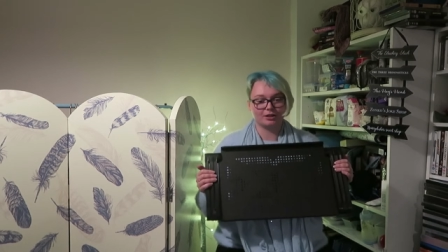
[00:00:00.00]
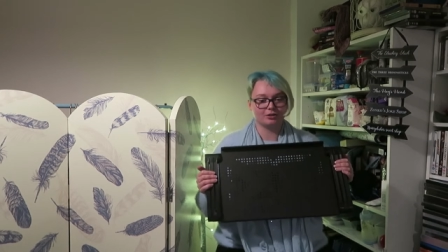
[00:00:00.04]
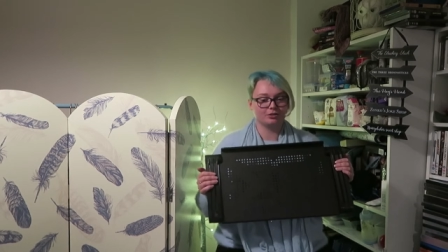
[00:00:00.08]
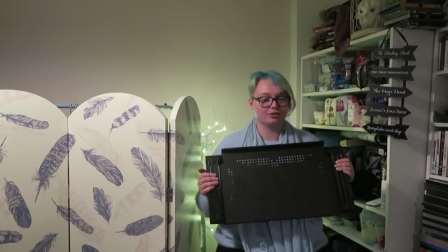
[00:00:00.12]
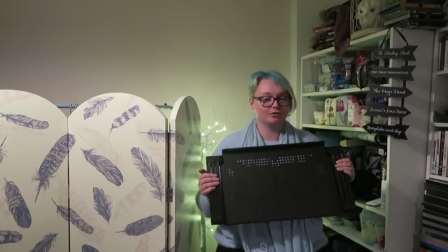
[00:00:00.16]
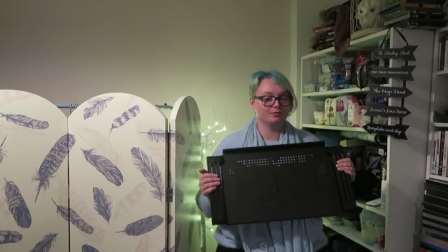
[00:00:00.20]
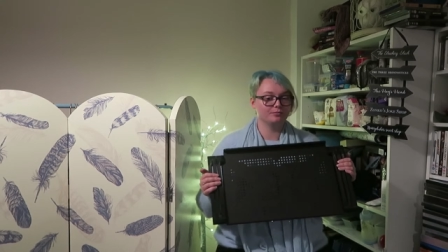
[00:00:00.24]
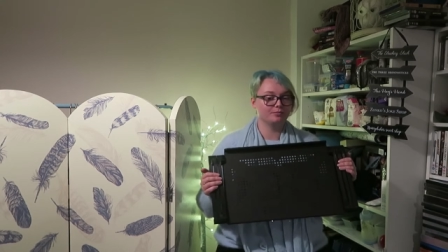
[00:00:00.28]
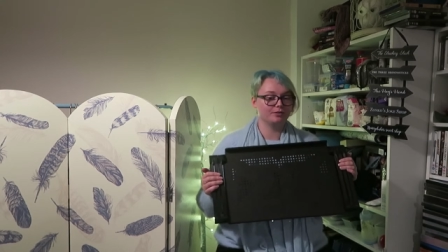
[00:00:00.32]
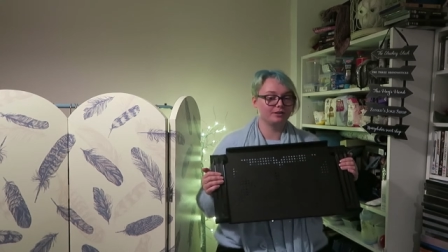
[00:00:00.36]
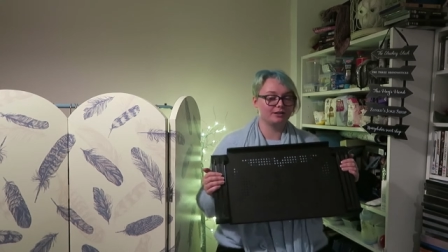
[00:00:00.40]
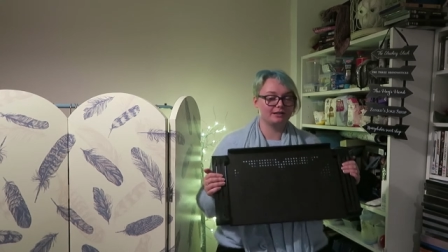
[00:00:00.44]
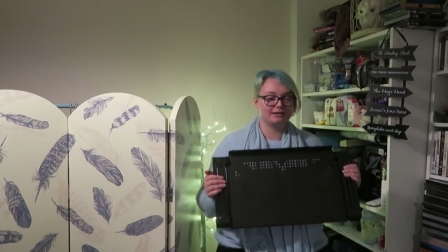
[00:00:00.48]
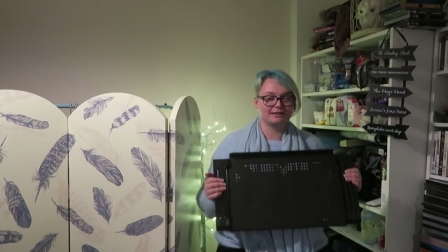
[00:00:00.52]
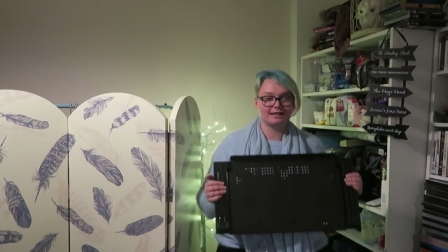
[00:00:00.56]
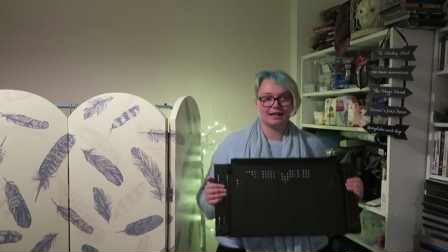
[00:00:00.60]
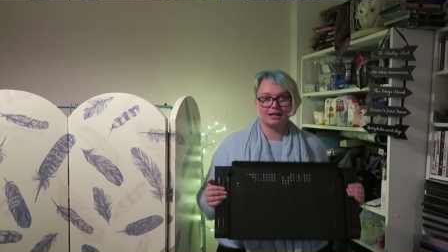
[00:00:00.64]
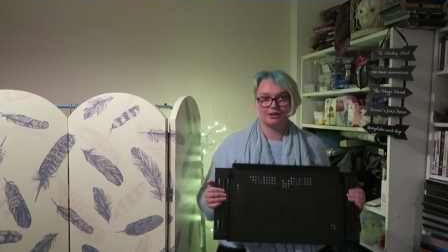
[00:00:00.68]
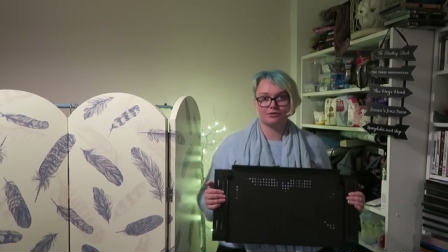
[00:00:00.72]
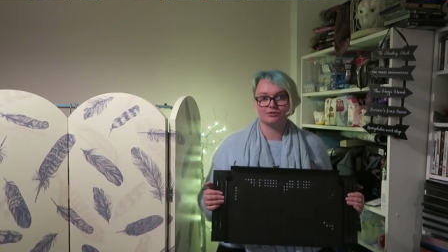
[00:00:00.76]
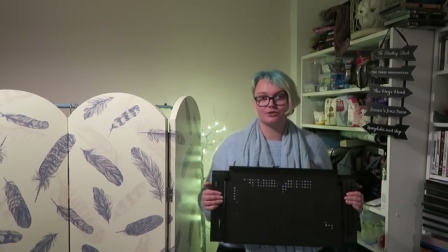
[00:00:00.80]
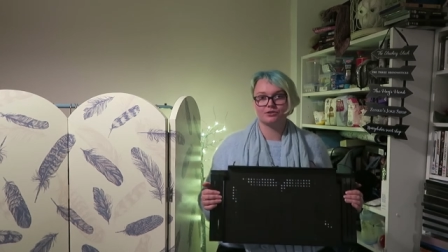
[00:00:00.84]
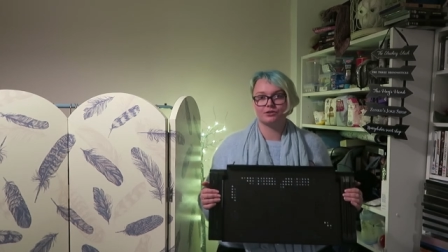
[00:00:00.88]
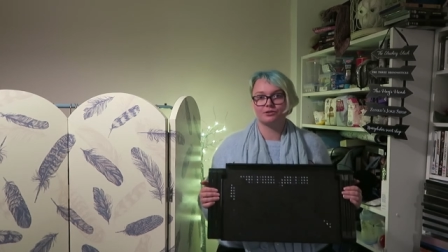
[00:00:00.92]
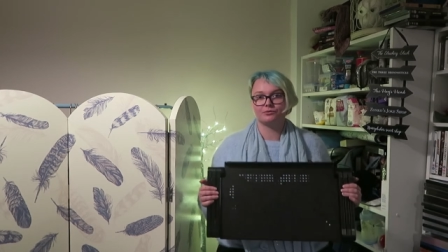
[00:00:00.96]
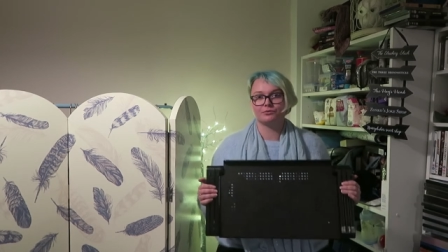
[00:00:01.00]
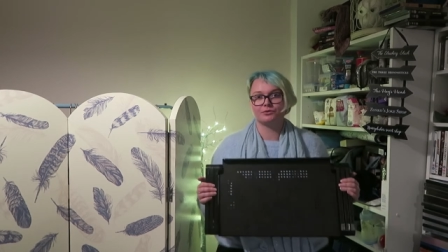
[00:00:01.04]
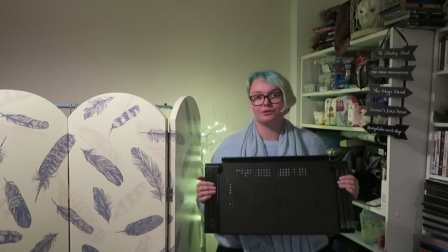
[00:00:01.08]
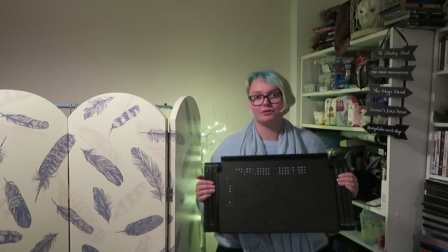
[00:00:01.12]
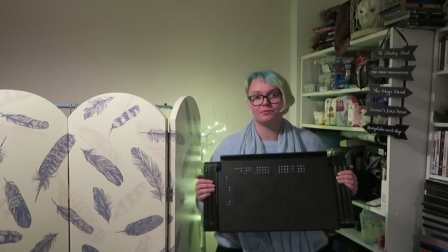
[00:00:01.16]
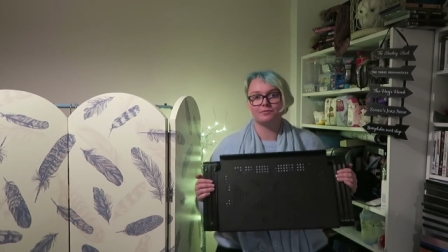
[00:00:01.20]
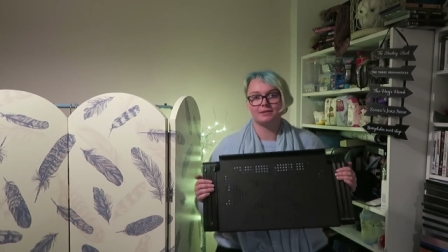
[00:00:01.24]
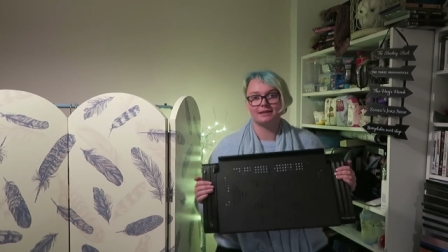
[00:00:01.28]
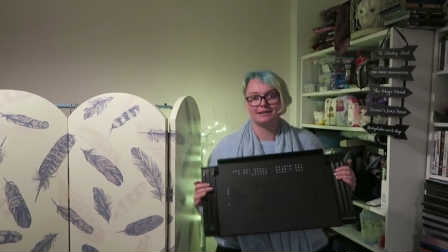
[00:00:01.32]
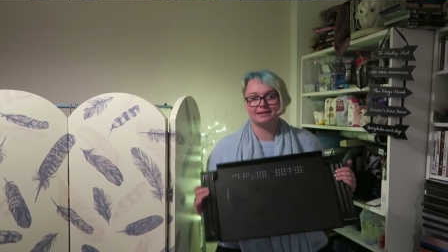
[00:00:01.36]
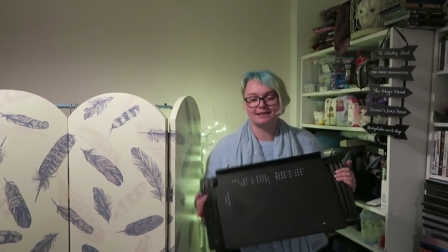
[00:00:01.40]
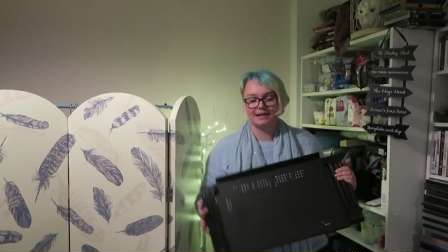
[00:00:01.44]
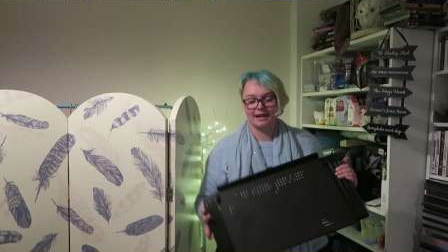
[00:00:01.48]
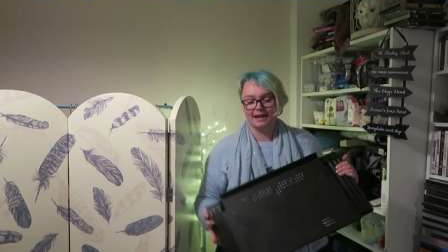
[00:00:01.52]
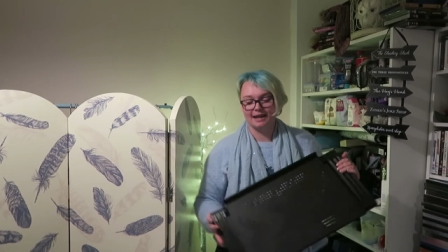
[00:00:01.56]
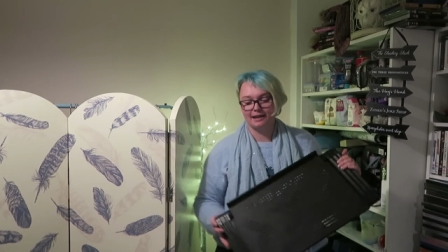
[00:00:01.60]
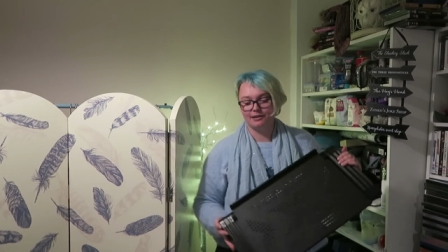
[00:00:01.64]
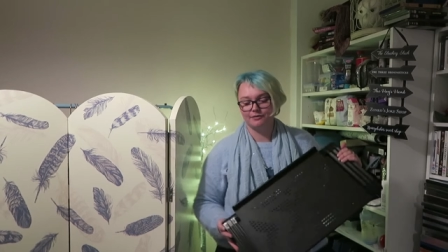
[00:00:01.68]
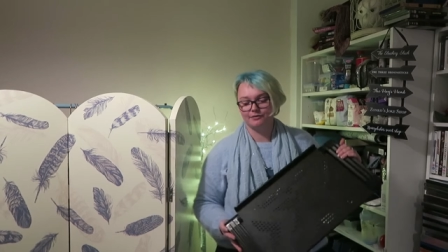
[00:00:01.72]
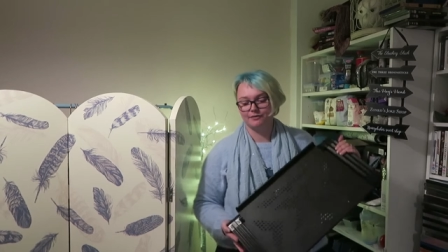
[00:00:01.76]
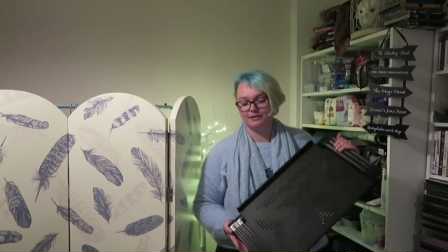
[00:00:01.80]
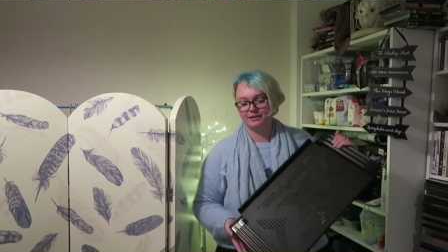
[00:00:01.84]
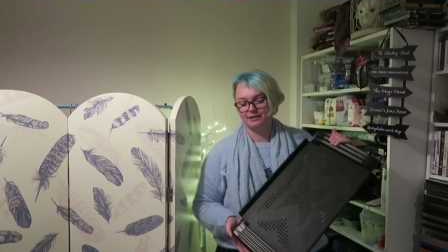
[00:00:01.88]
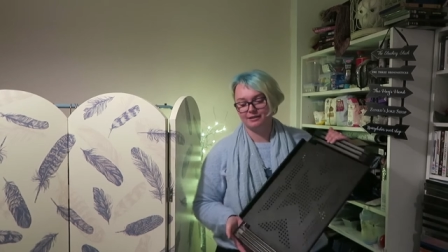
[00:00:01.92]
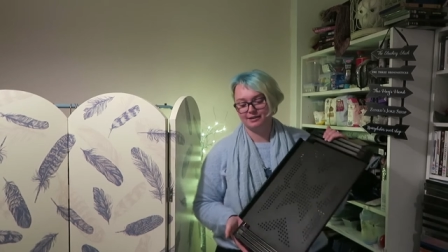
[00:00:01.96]
I couldn't put it down so it wouldn't be
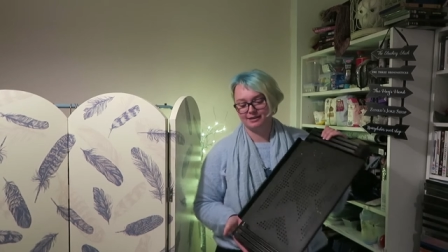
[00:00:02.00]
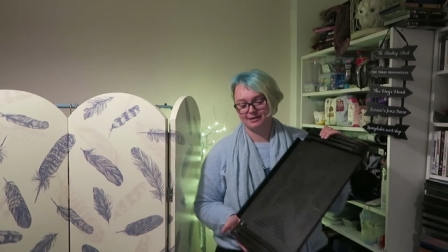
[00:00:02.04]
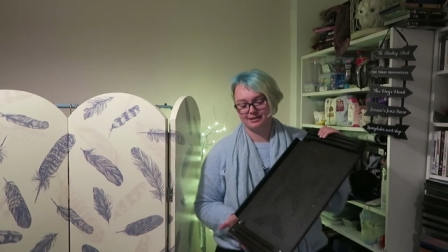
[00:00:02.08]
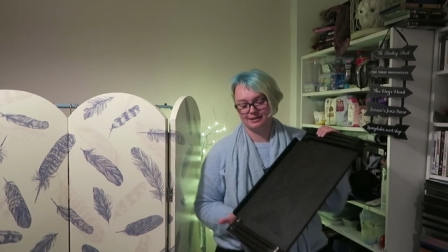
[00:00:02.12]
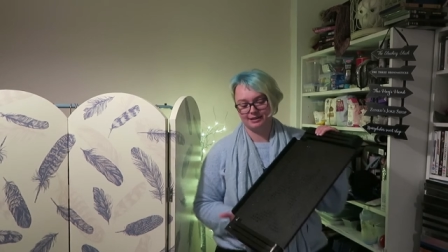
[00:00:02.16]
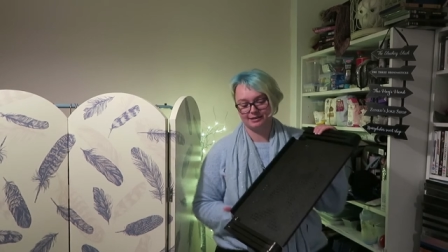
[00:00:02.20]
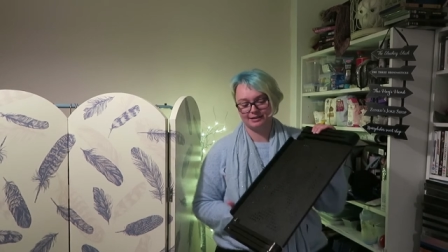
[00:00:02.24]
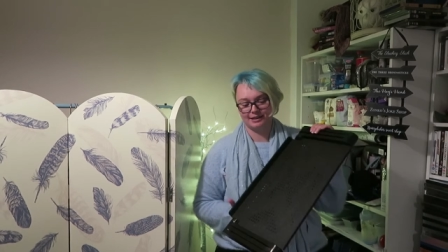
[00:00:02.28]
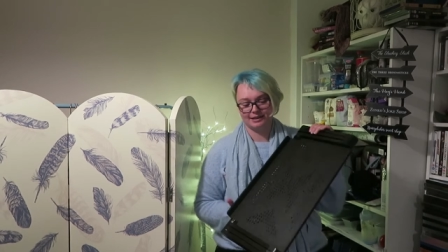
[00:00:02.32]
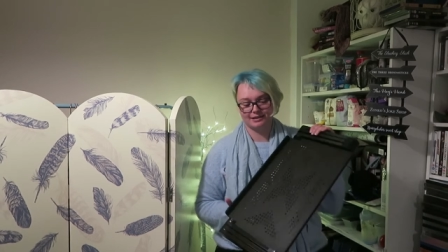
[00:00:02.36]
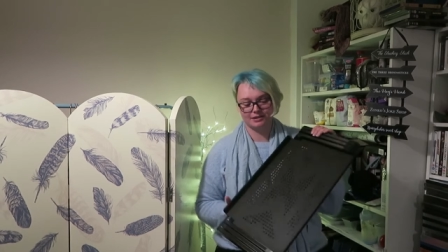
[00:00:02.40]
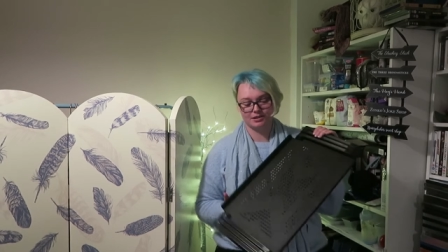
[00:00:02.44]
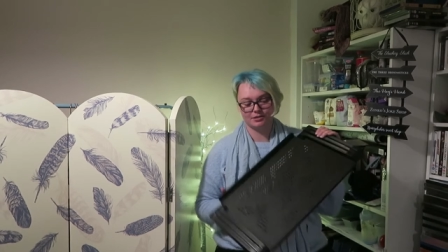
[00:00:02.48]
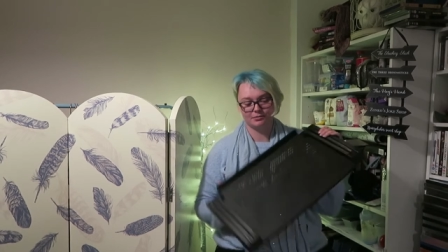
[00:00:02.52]
safe and things like that.